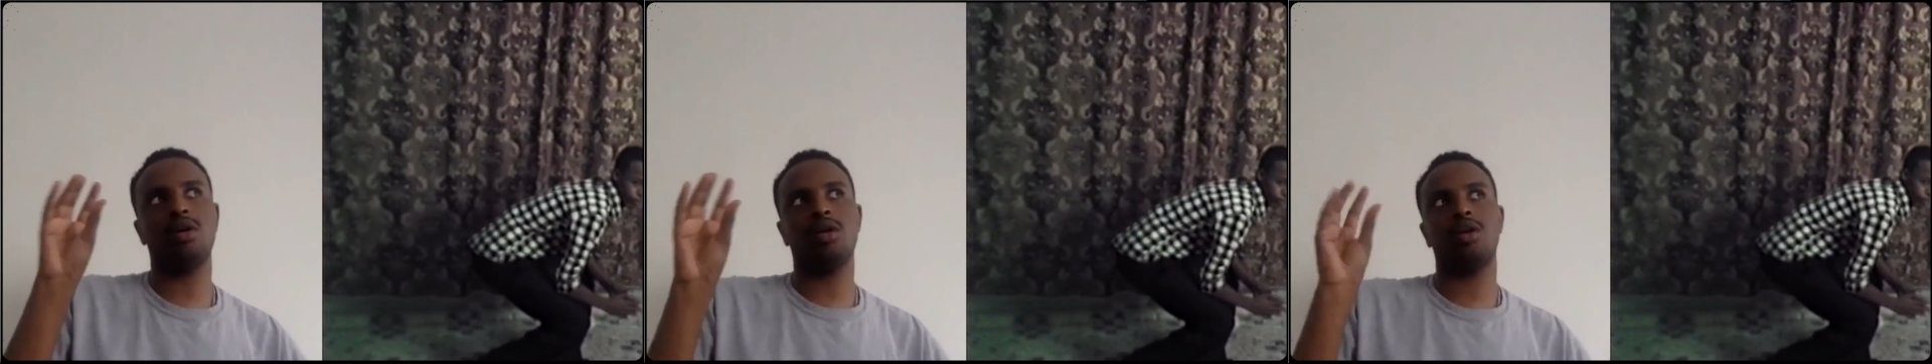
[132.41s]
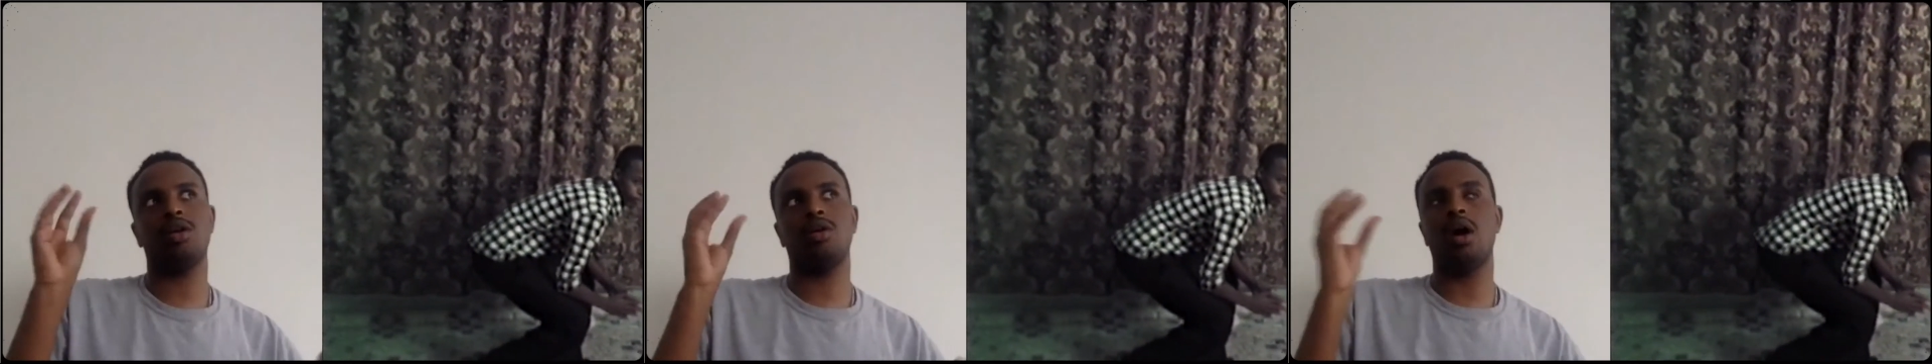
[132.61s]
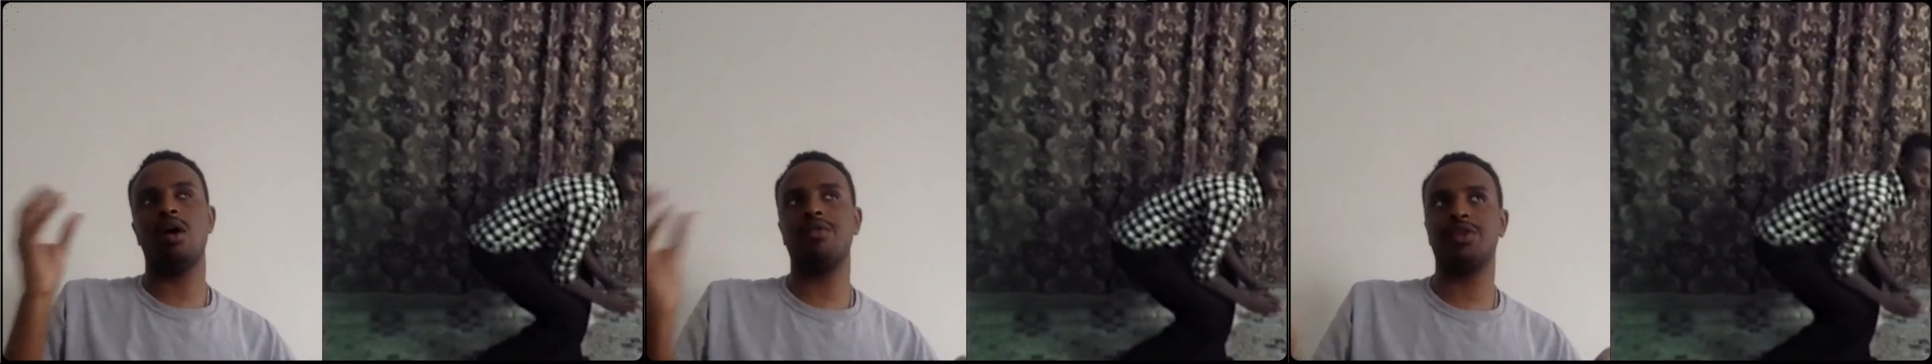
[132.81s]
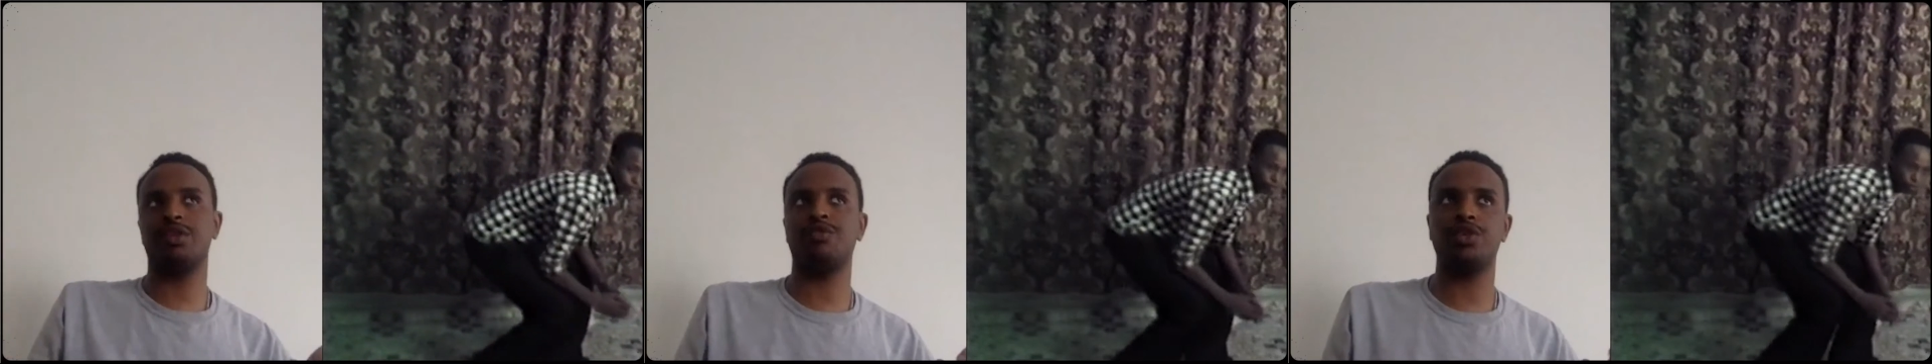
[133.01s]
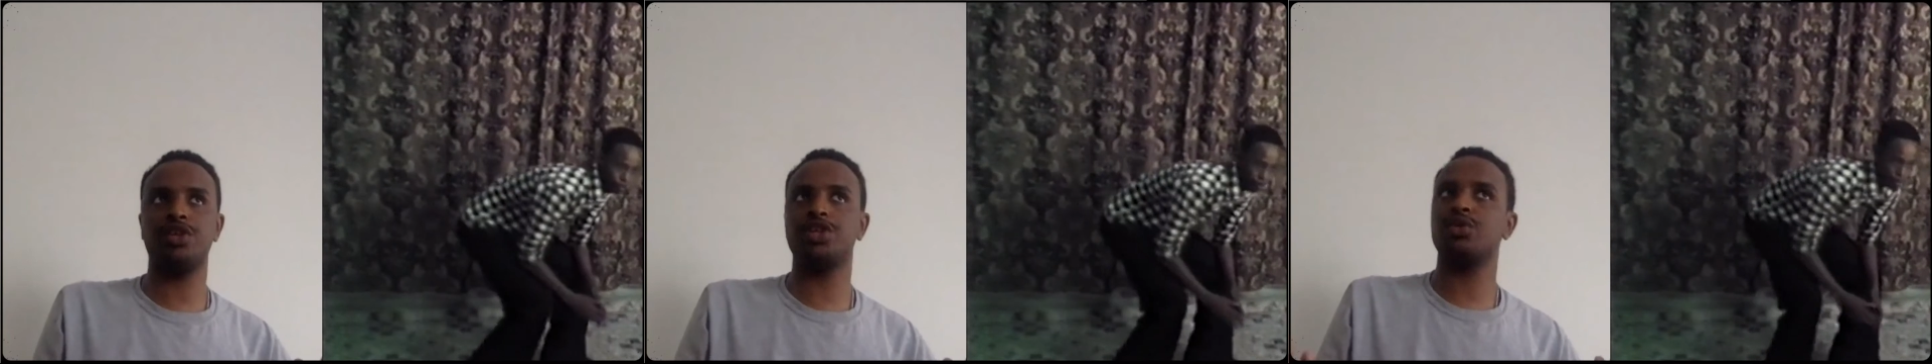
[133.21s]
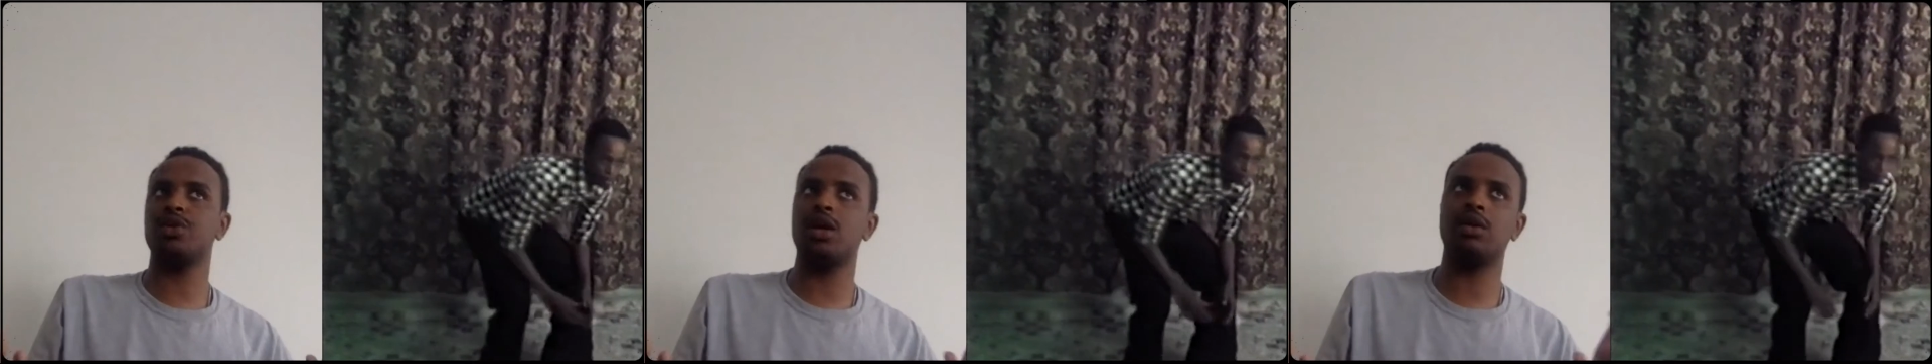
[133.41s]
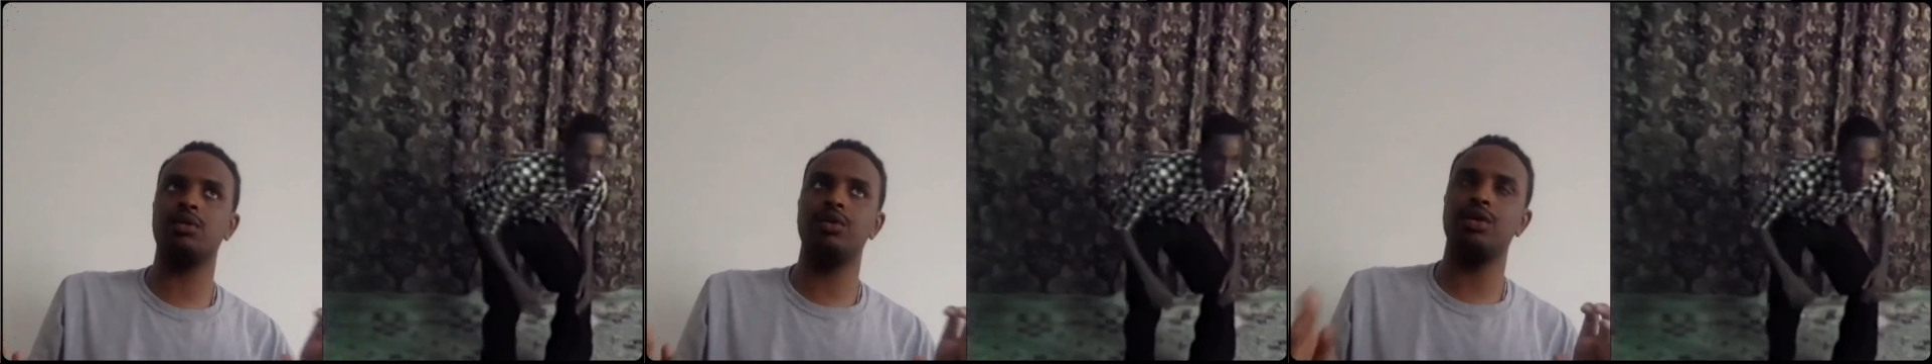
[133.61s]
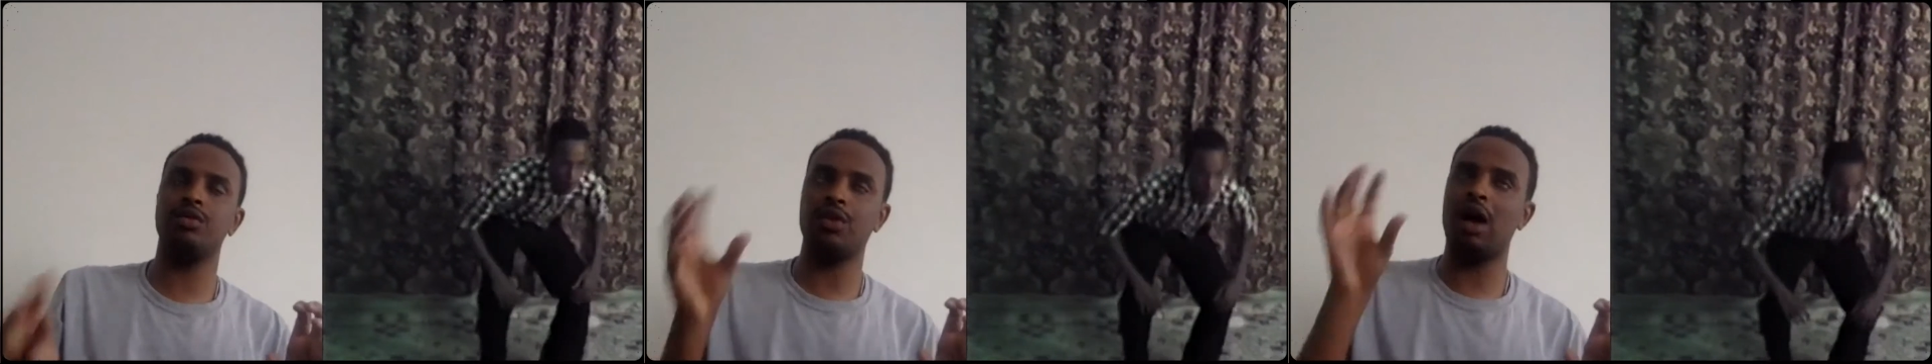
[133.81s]
you know, having the visual
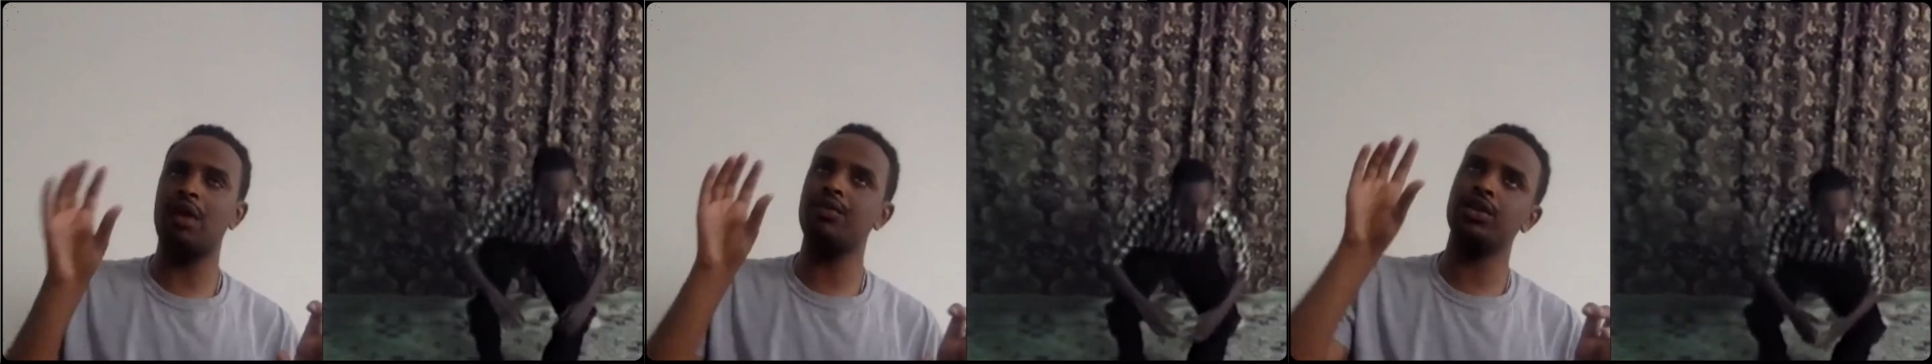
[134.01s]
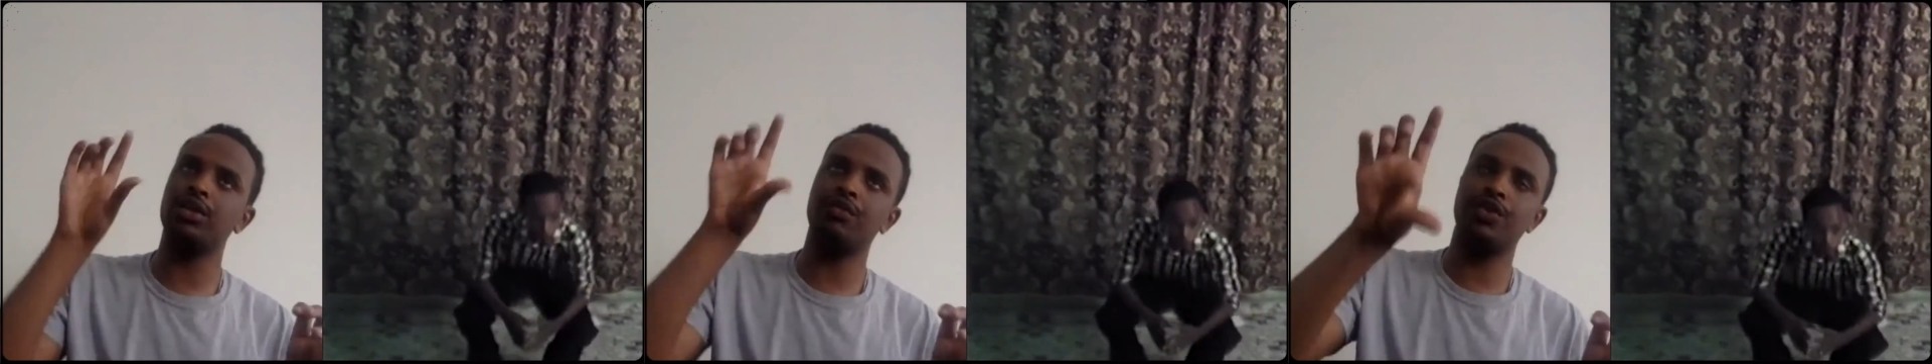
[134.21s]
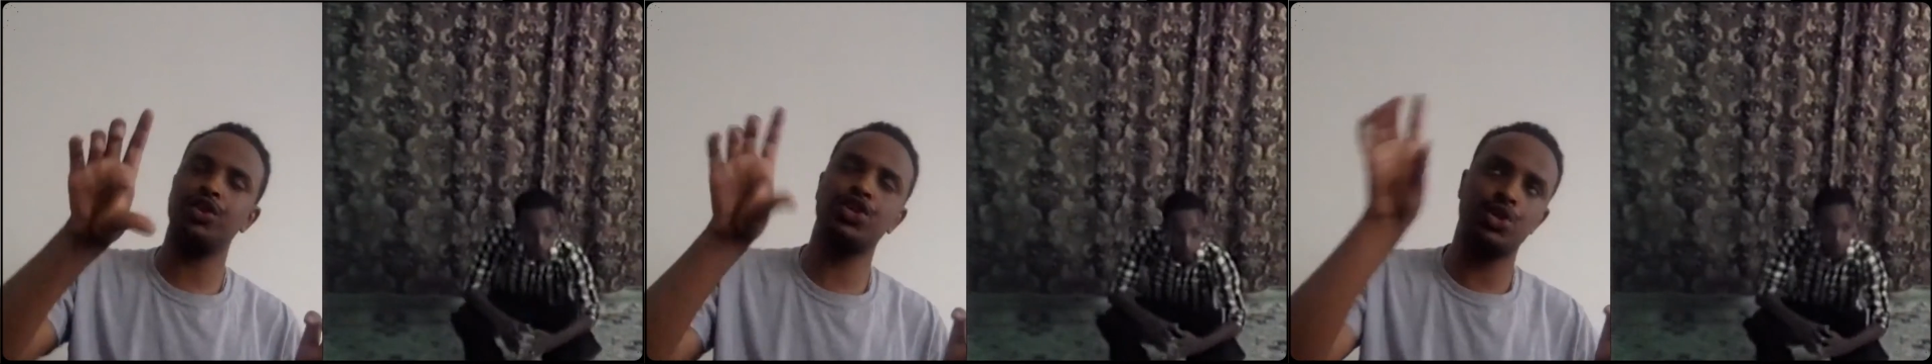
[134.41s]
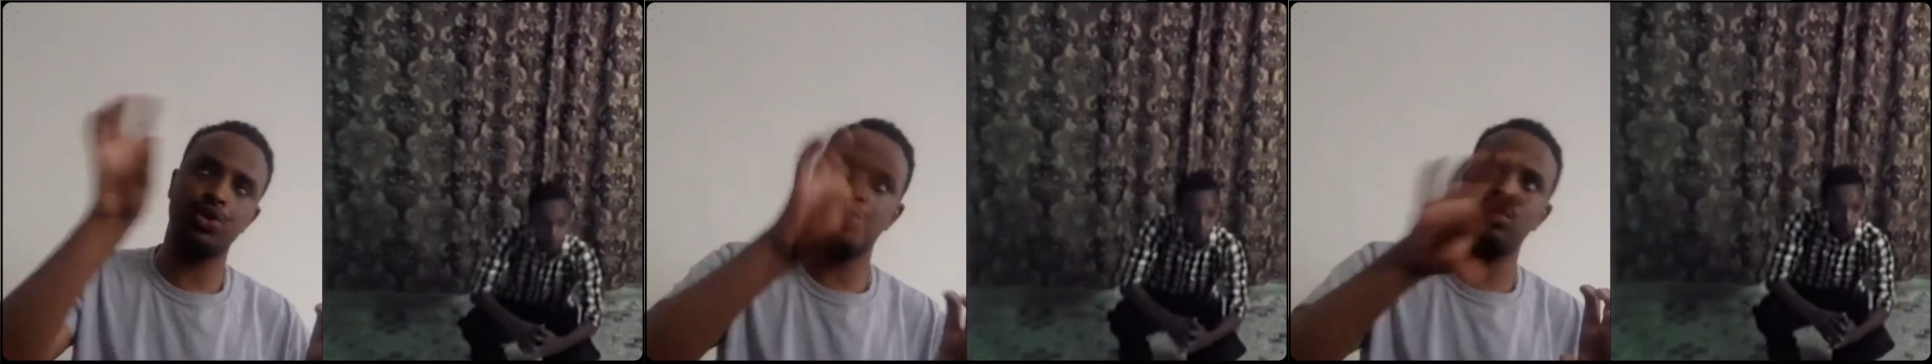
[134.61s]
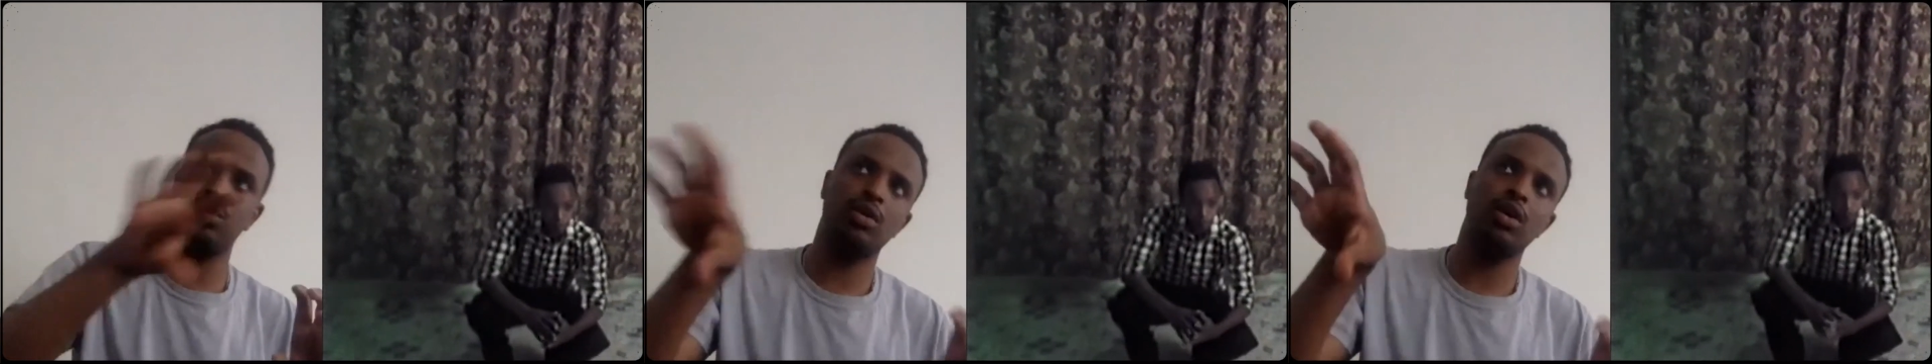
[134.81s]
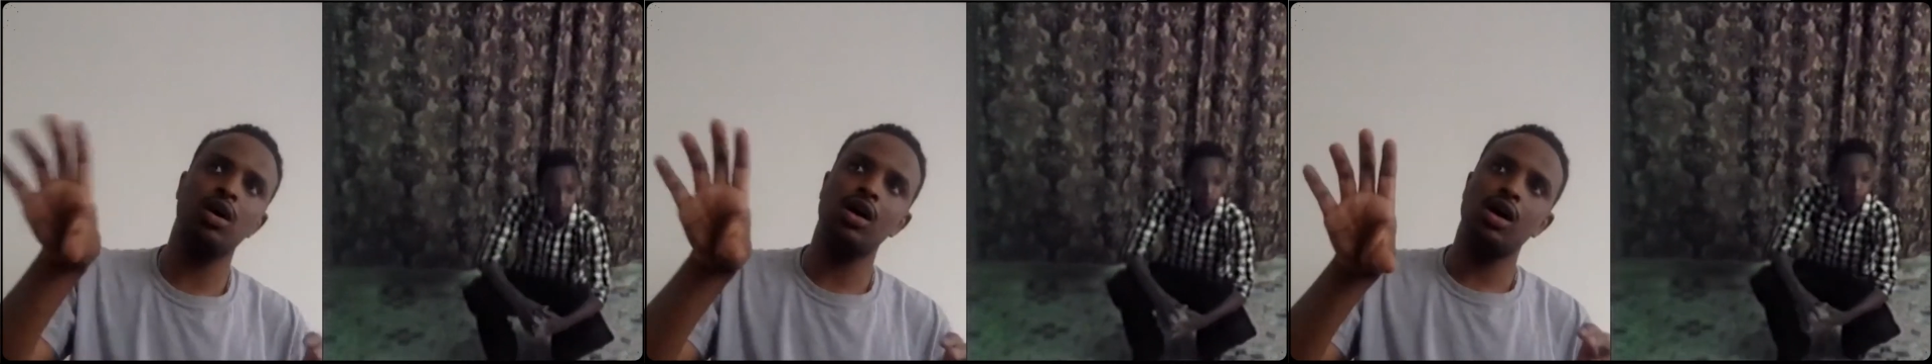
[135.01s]
language, having the visual